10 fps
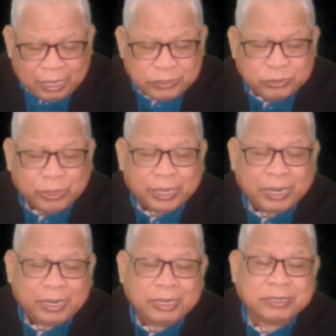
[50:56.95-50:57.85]

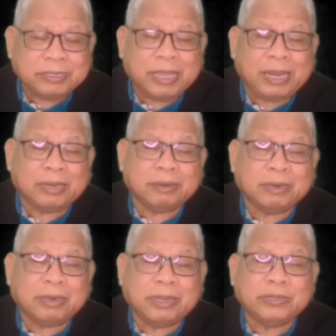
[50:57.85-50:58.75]
Unless you can
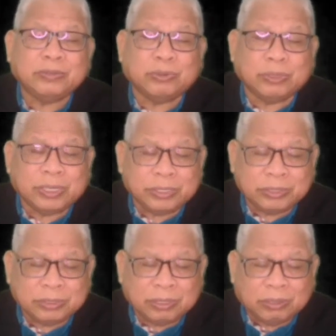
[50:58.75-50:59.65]
understand this
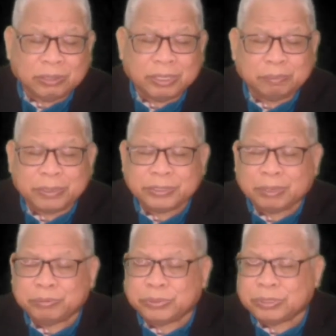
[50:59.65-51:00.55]
knowledge or
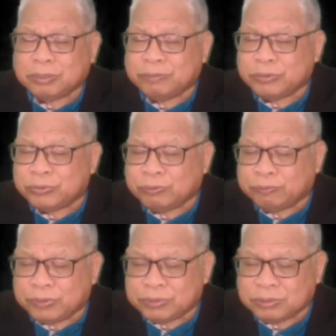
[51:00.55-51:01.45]
the perception of
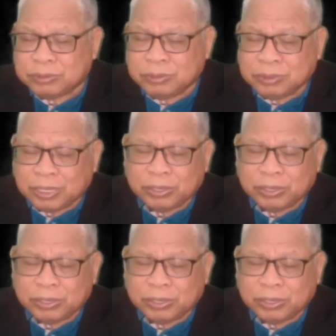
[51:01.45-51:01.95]
the Sufis